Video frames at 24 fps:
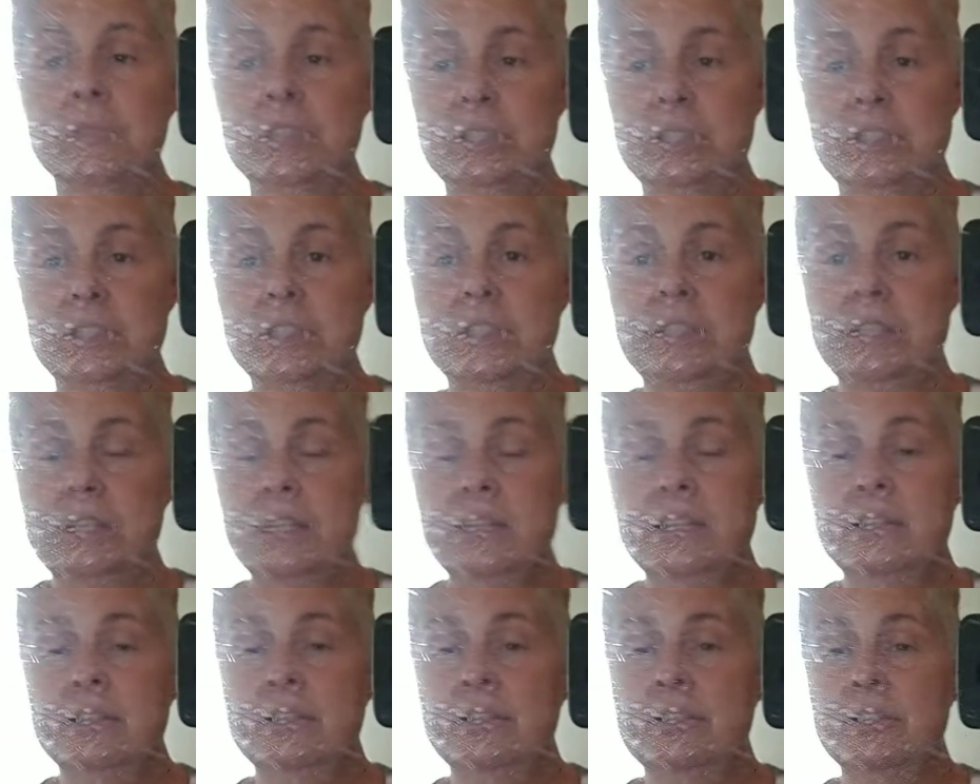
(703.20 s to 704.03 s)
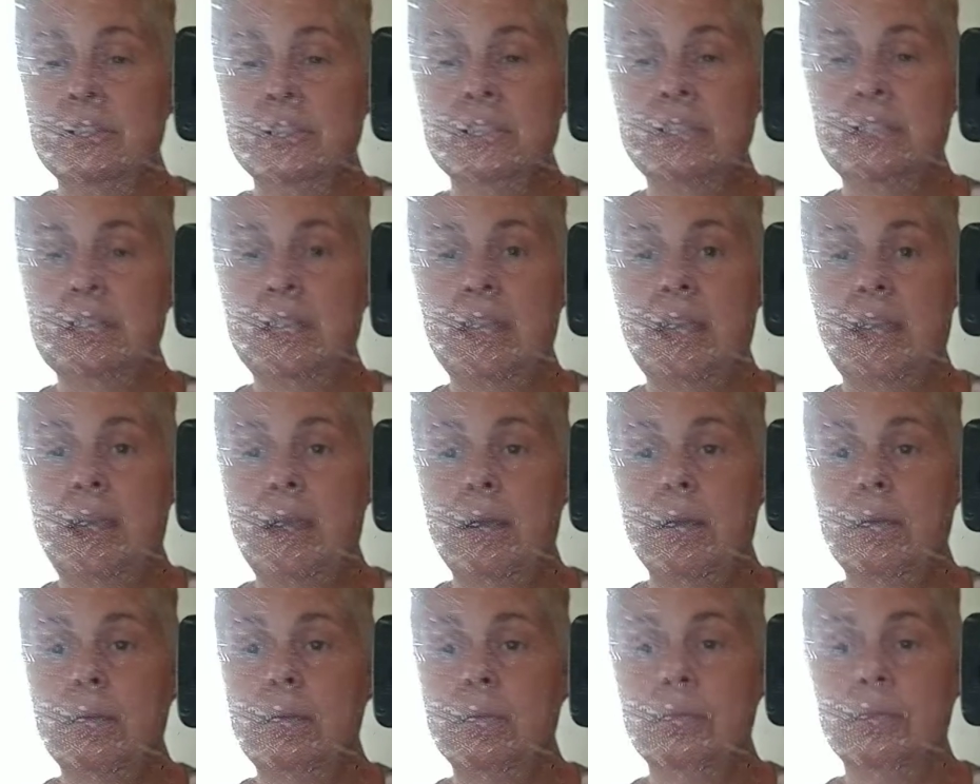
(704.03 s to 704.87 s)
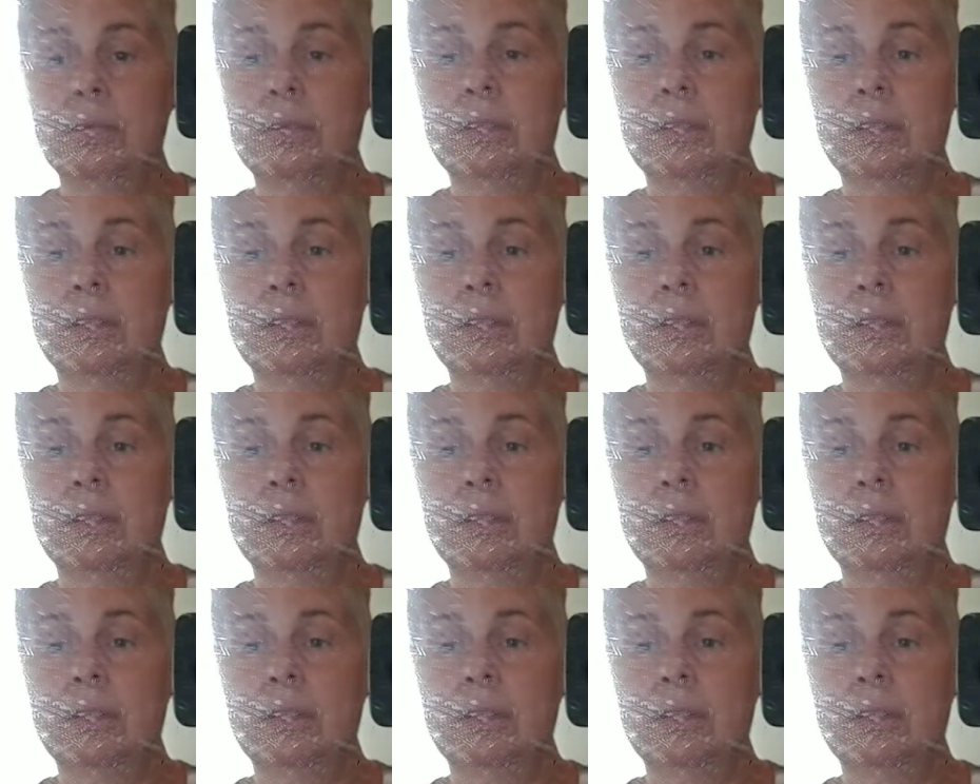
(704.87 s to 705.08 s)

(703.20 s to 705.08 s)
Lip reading: just see how